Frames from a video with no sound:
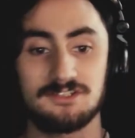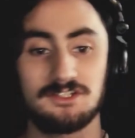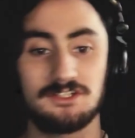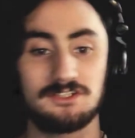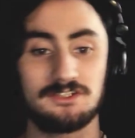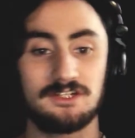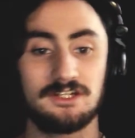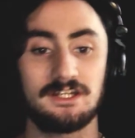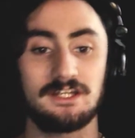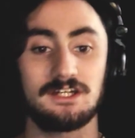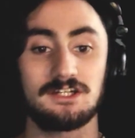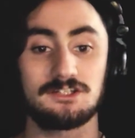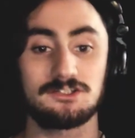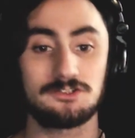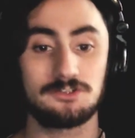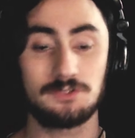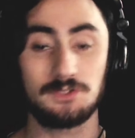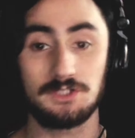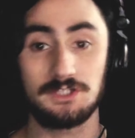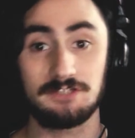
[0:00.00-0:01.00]
to create a
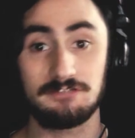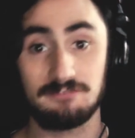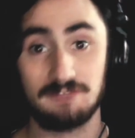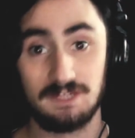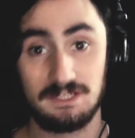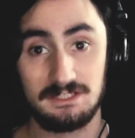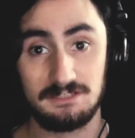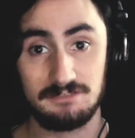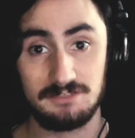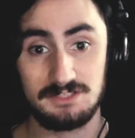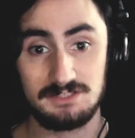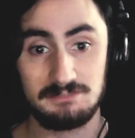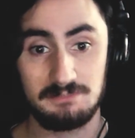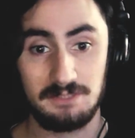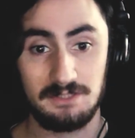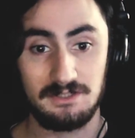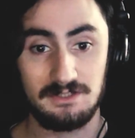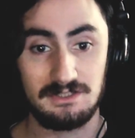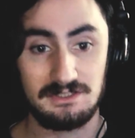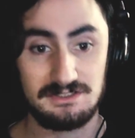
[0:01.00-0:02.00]
truly effective
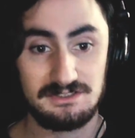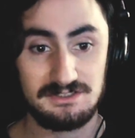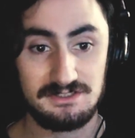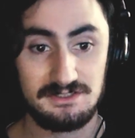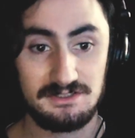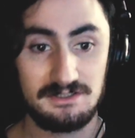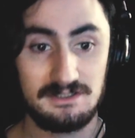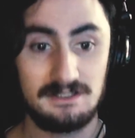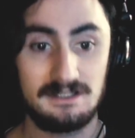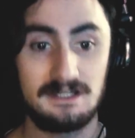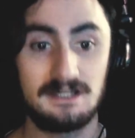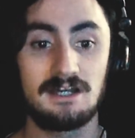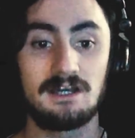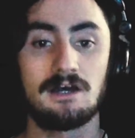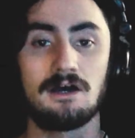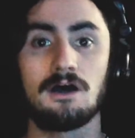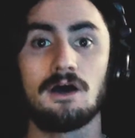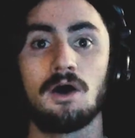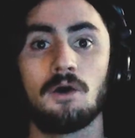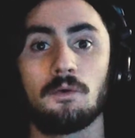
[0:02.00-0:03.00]
experience.
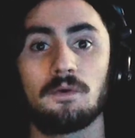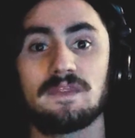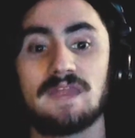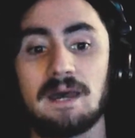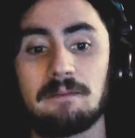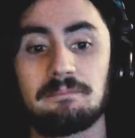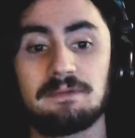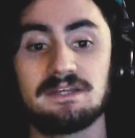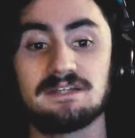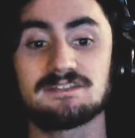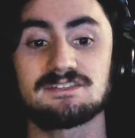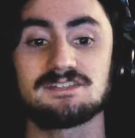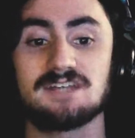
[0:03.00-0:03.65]
With that being